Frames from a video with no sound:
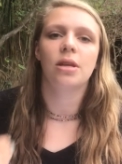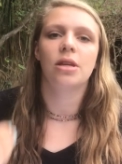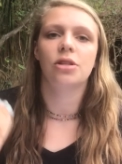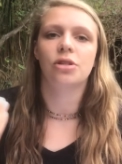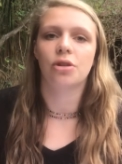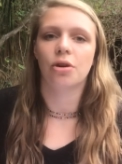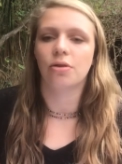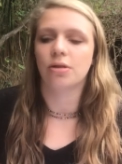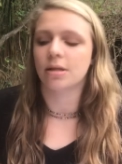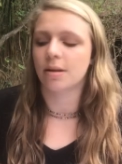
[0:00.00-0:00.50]
He
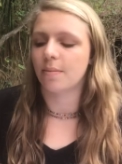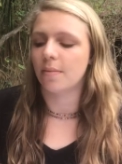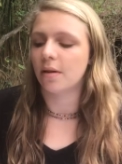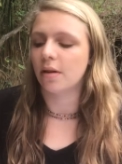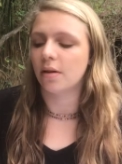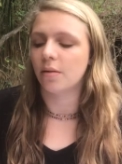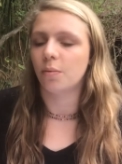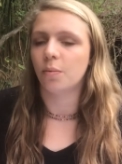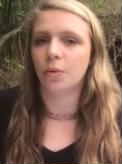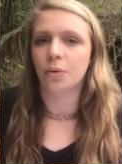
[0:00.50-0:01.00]
shows him
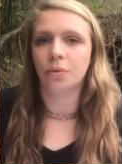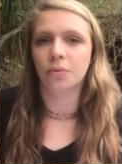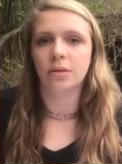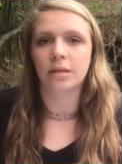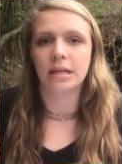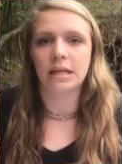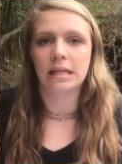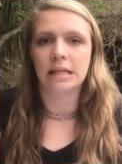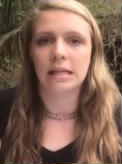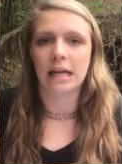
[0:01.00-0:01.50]
the
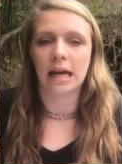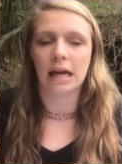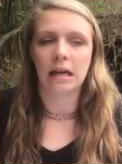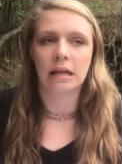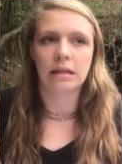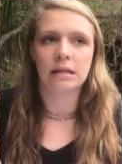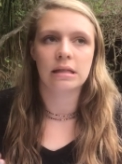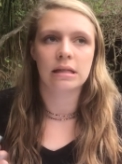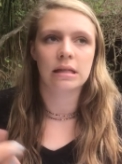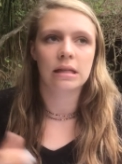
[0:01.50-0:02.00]
wounds in his
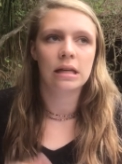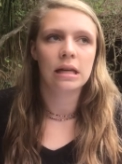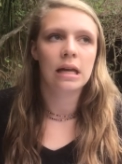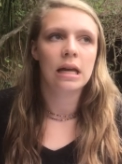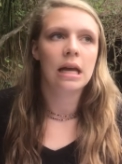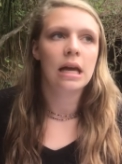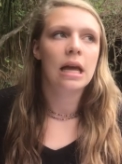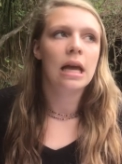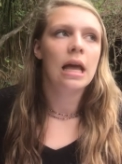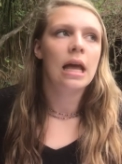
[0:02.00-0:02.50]
hands,
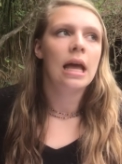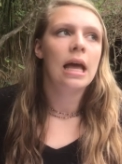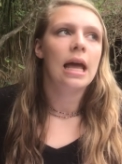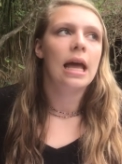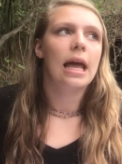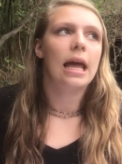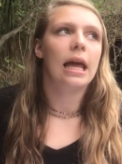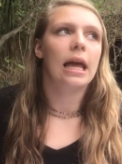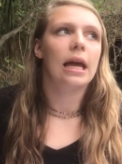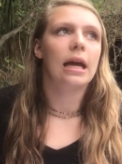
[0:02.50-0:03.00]

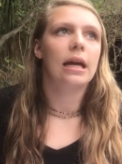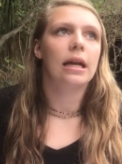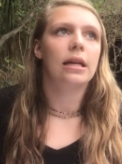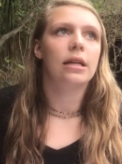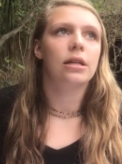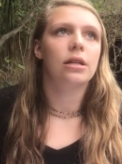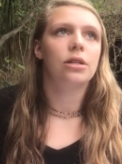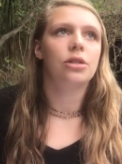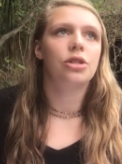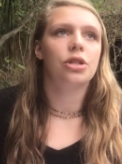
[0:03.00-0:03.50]

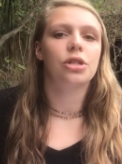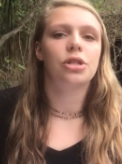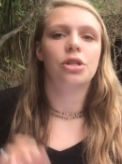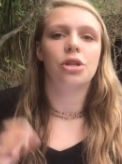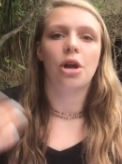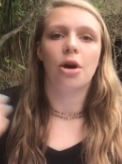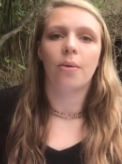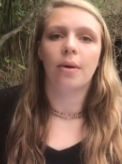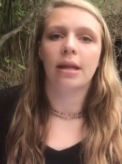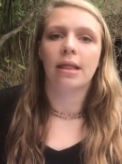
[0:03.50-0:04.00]
and just
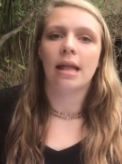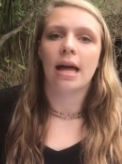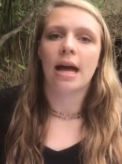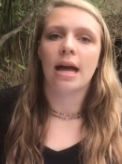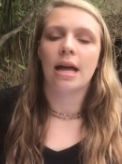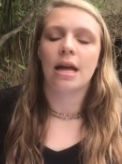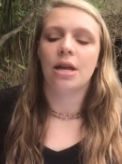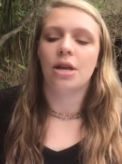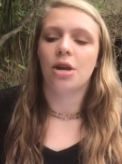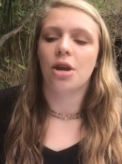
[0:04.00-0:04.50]
knowing
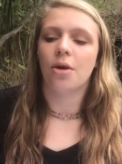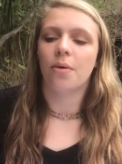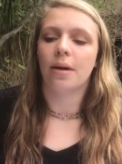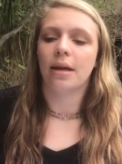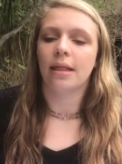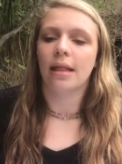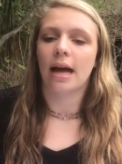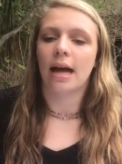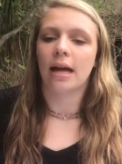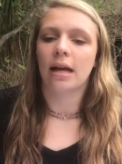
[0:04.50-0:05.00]
that and
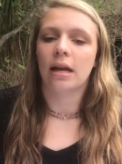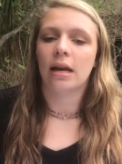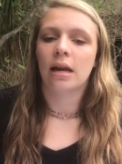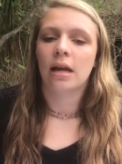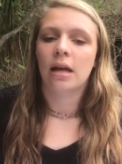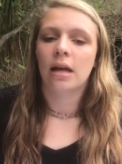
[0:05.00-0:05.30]
knowing that